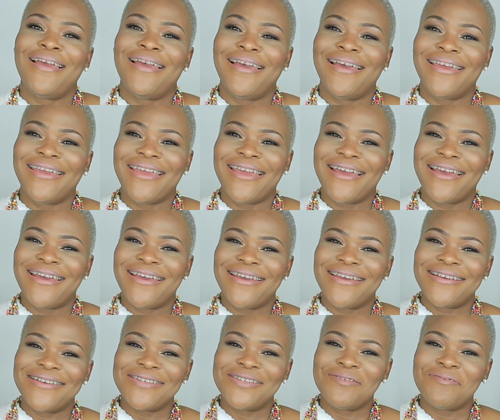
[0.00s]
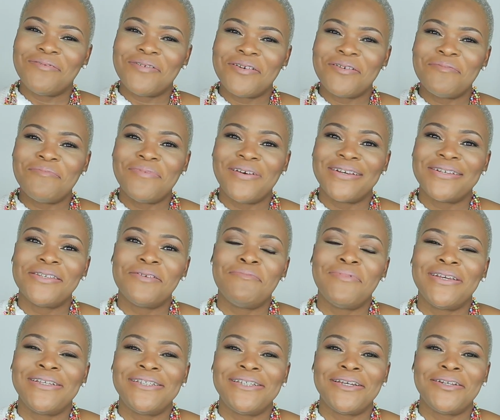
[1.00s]
Hi guys, welcome back to
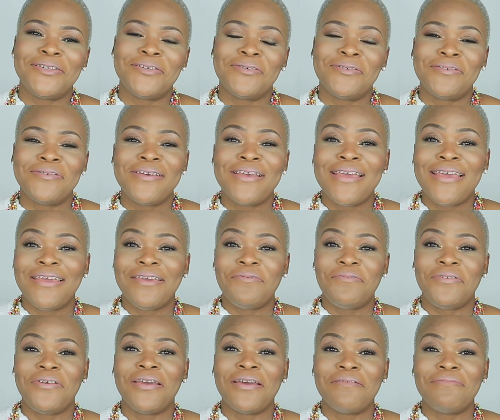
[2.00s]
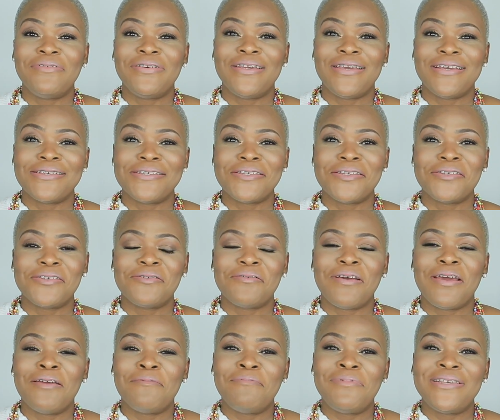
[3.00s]
my channel. If you haven't yet
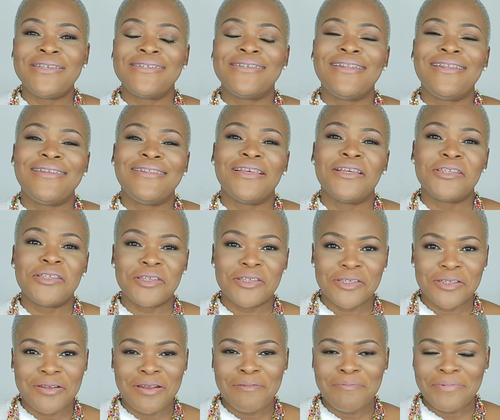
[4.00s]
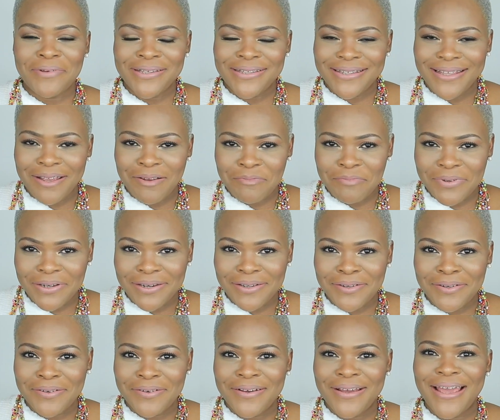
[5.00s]
subscribed, please click that subscribe button down
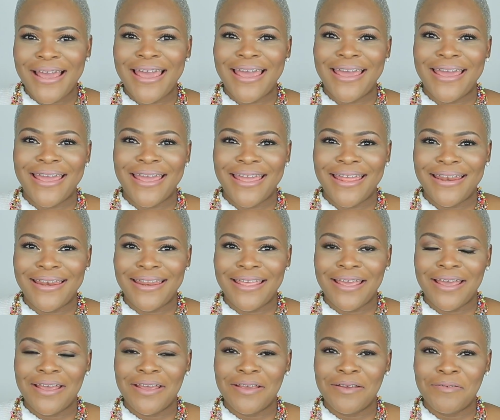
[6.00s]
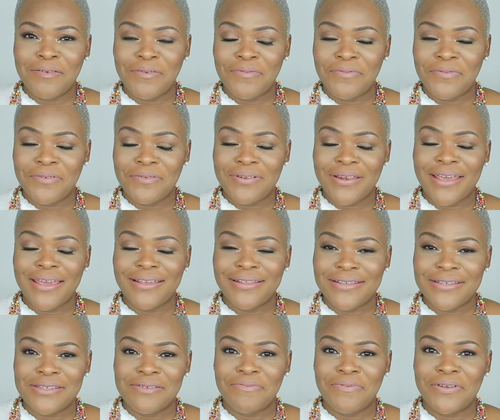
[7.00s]
below, and if you like
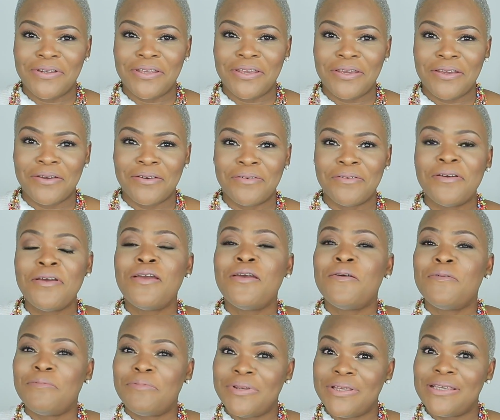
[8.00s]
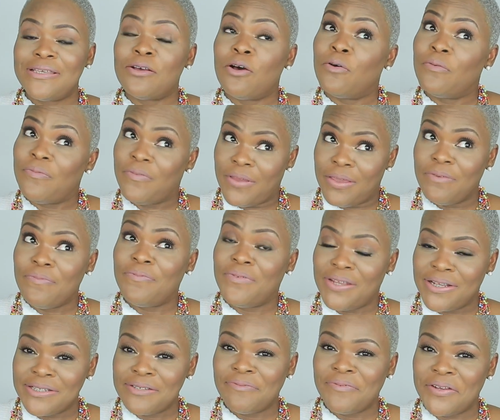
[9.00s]
this video, please, or if
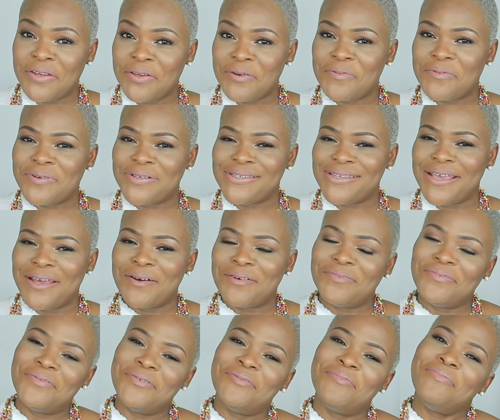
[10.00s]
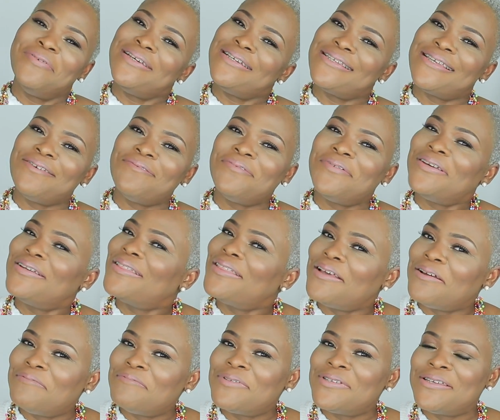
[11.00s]
this video was helpful, please give it a
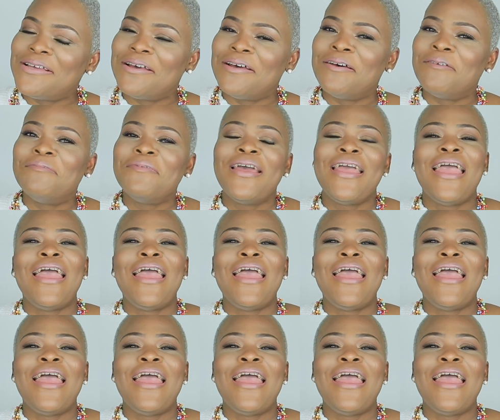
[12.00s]
thumbs up,